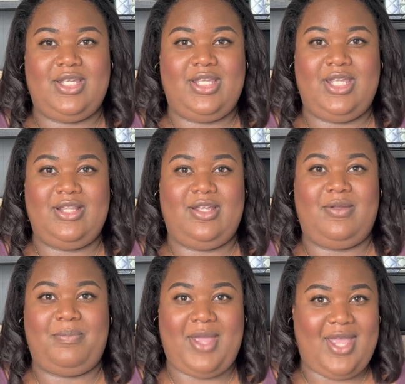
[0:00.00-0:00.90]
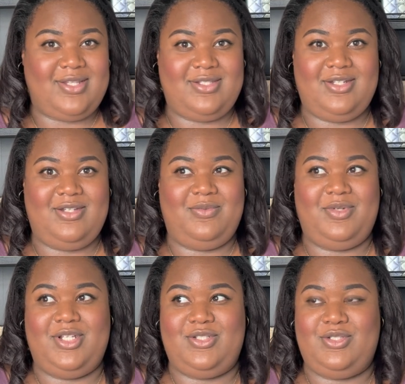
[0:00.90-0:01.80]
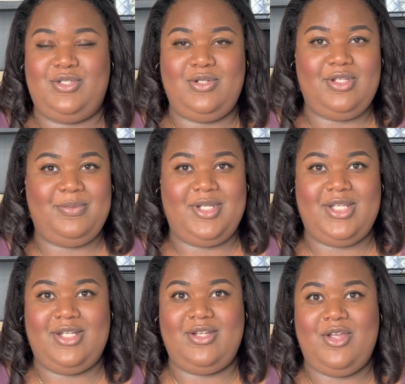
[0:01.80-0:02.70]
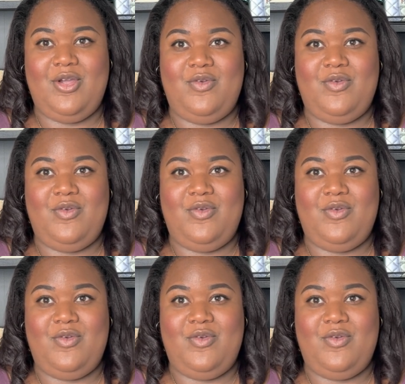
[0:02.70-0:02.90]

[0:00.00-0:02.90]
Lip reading: again, the capacity was too limited